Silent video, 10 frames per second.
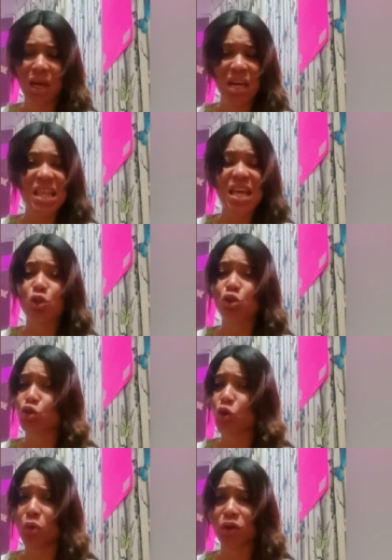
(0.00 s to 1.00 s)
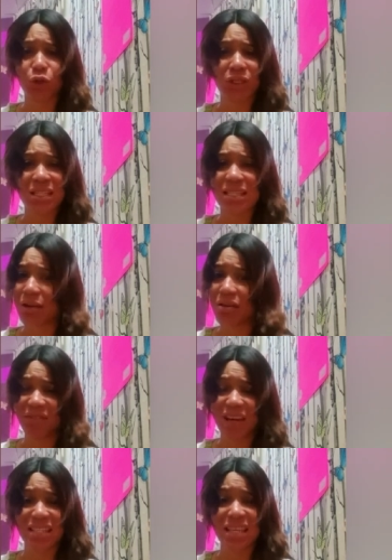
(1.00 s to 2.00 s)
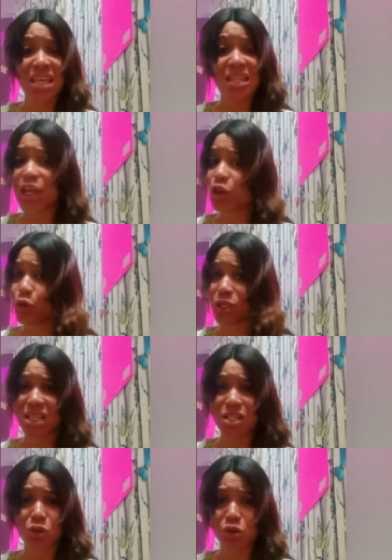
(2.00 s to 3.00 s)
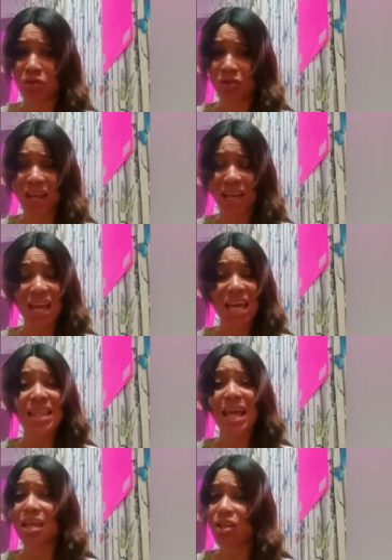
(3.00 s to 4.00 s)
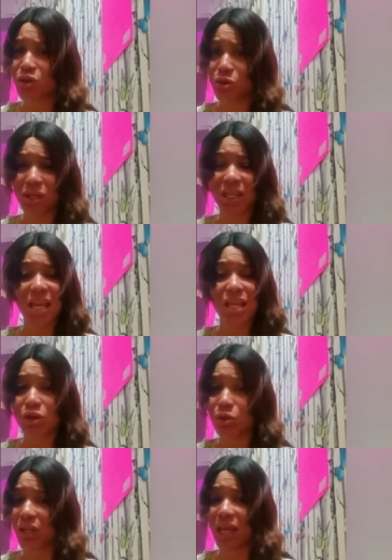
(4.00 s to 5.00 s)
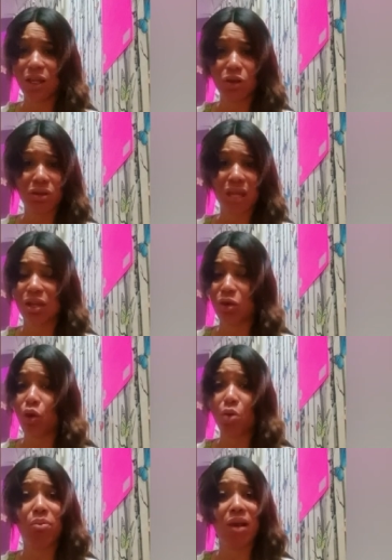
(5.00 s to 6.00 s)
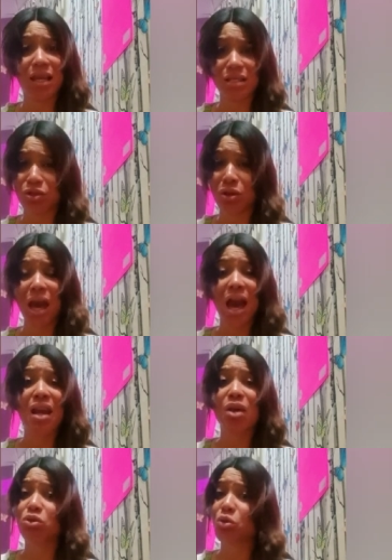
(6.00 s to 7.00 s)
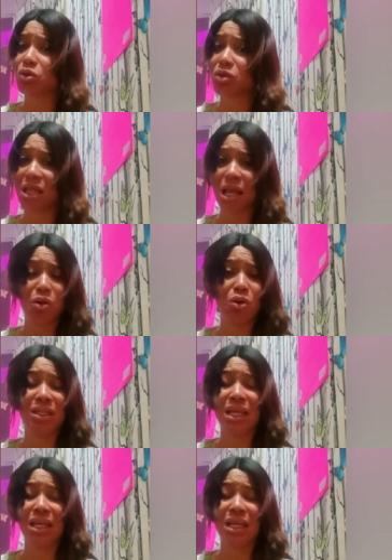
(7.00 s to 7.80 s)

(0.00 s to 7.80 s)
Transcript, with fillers: Thank you so much for this sacrifice. Thank you for setting us on fire. Thank you, thank you, thank you, thank you. God bless you. And I also want to thank God.